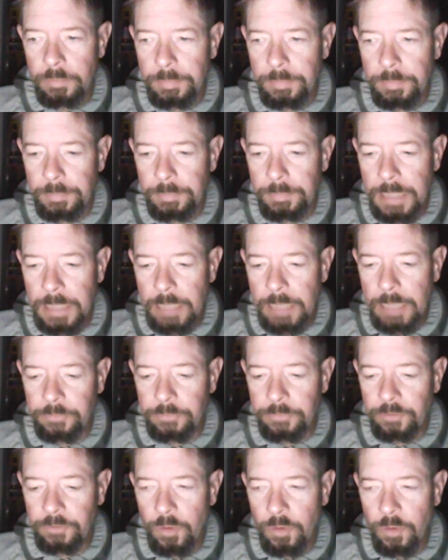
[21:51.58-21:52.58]
But I
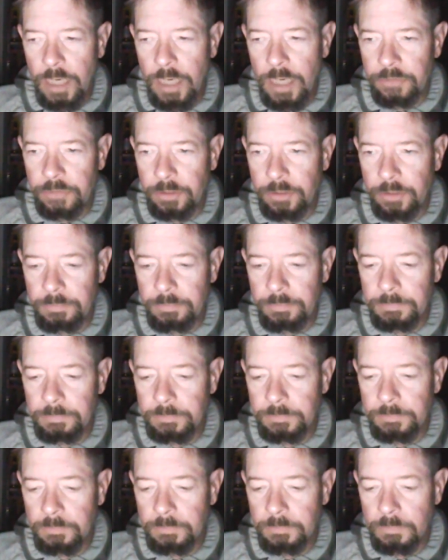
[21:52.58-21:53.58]
was still watching them,
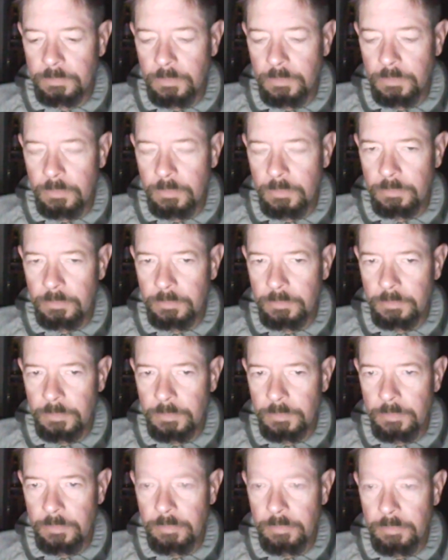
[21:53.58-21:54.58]

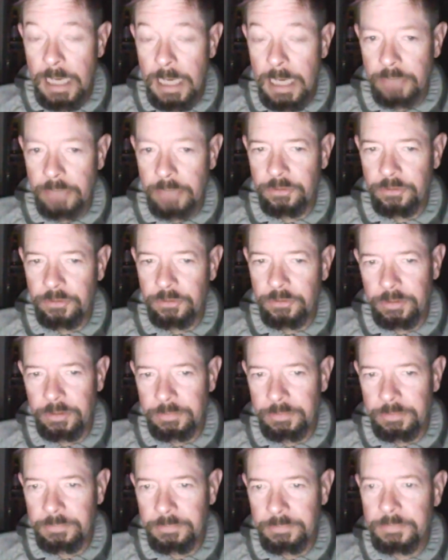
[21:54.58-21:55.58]
monitoring
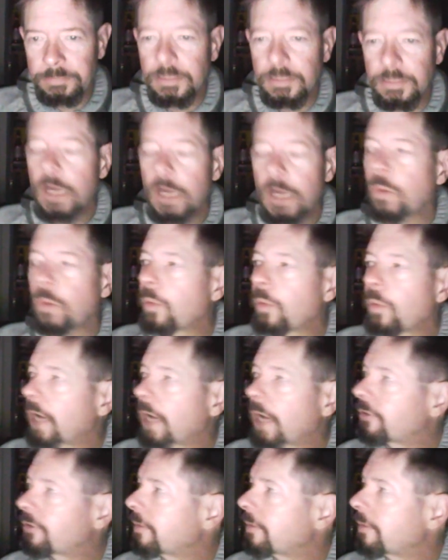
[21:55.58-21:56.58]
them,
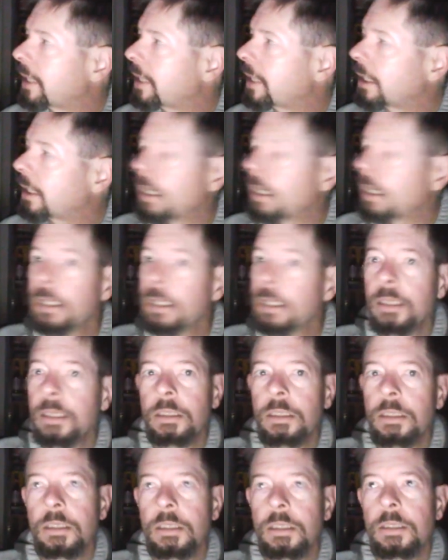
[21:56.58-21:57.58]
watching them. And uh,
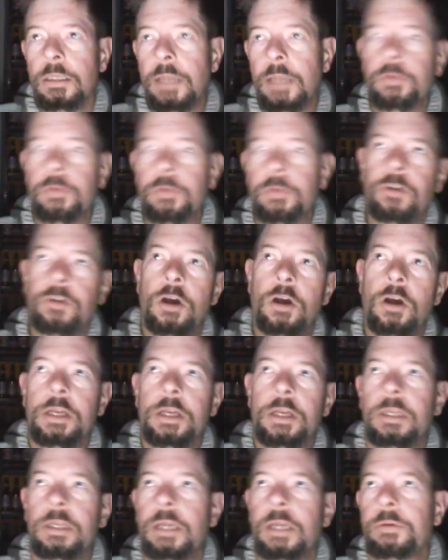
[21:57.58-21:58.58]
they were
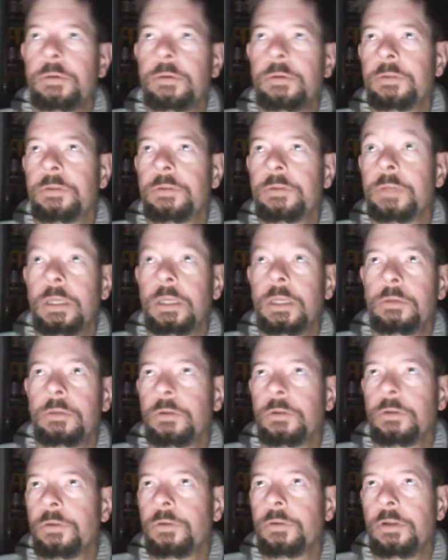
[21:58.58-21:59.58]
talking, they was, it
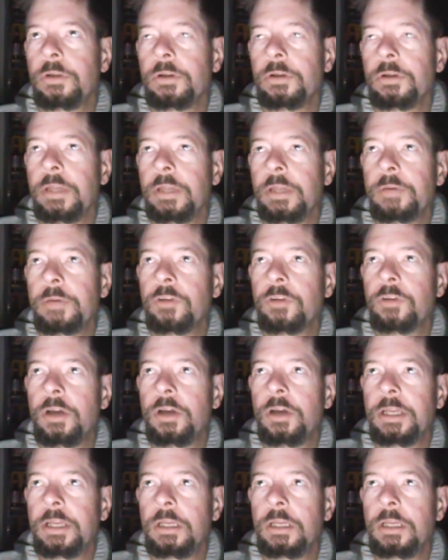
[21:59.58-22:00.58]
goes on and on. They were
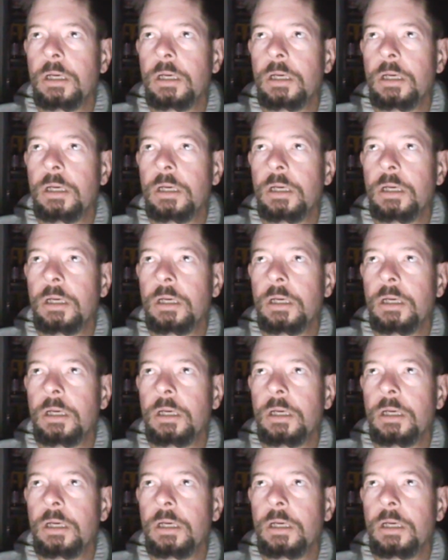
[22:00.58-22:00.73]
talking in a.